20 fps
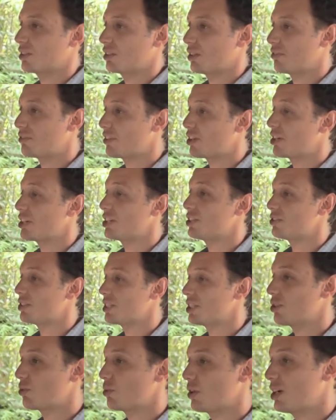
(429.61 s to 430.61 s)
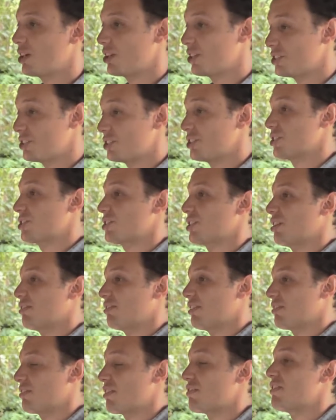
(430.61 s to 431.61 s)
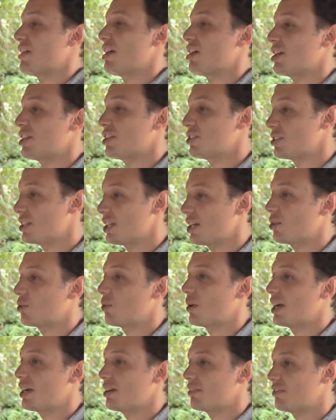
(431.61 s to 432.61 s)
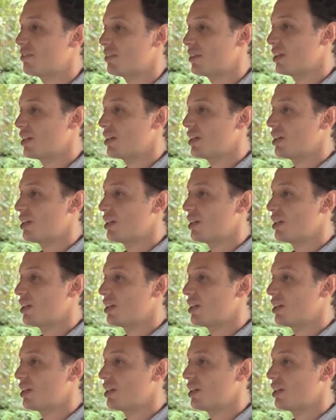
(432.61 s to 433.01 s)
a very unique way, or you yourself have a very unique way of